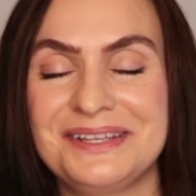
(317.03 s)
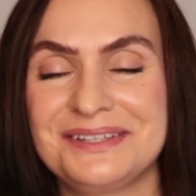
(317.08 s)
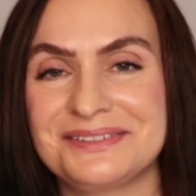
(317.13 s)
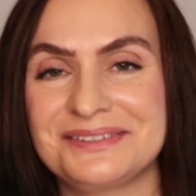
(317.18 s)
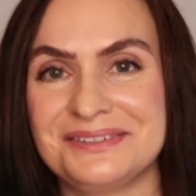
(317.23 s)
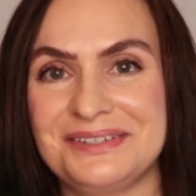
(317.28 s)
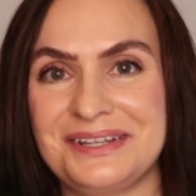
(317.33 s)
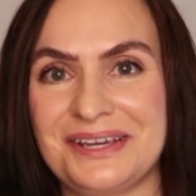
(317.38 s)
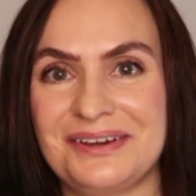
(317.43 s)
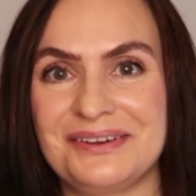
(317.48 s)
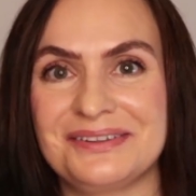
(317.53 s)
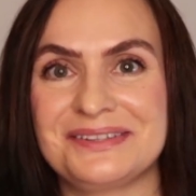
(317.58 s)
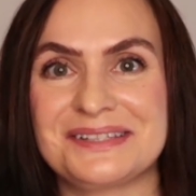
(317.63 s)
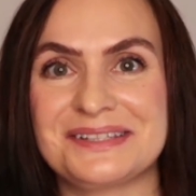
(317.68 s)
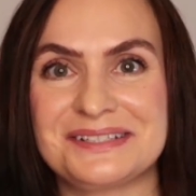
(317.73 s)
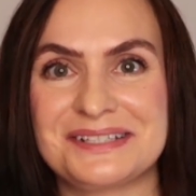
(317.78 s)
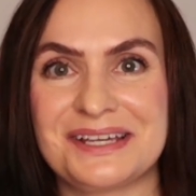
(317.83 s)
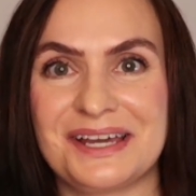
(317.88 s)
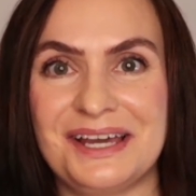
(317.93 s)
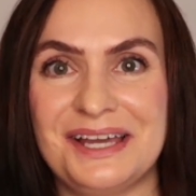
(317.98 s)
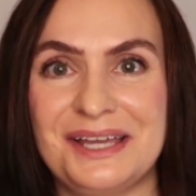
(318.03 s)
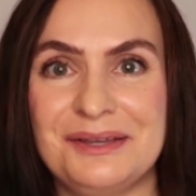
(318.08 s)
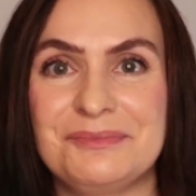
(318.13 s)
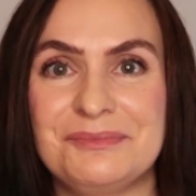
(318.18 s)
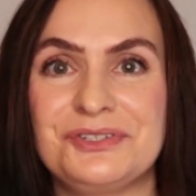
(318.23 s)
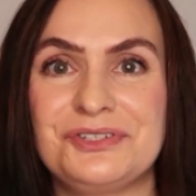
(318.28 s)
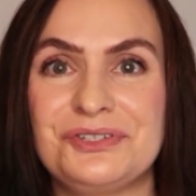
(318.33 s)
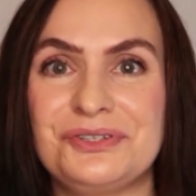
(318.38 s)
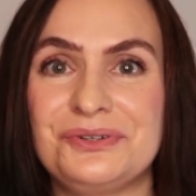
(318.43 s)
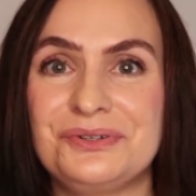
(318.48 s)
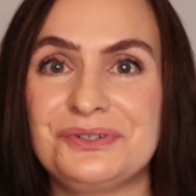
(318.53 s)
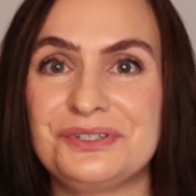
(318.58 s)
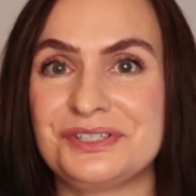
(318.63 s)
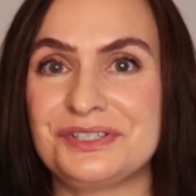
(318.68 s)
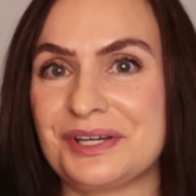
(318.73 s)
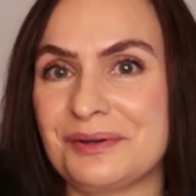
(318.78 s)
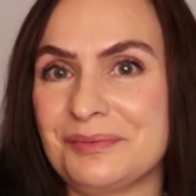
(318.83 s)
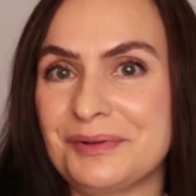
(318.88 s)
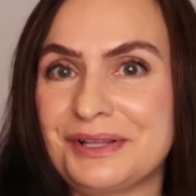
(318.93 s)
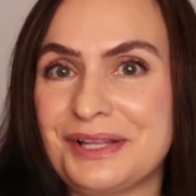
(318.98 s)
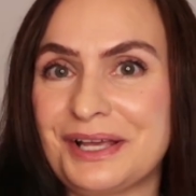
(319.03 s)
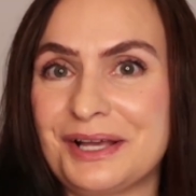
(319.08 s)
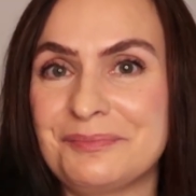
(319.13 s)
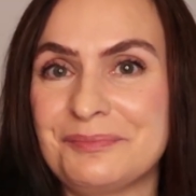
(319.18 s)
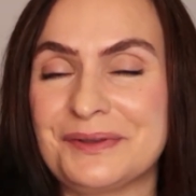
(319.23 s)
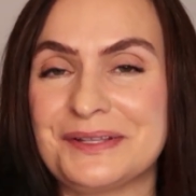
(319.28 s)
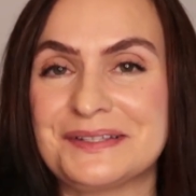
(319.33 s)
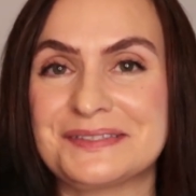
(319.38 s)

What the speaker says: So now is the time to double up.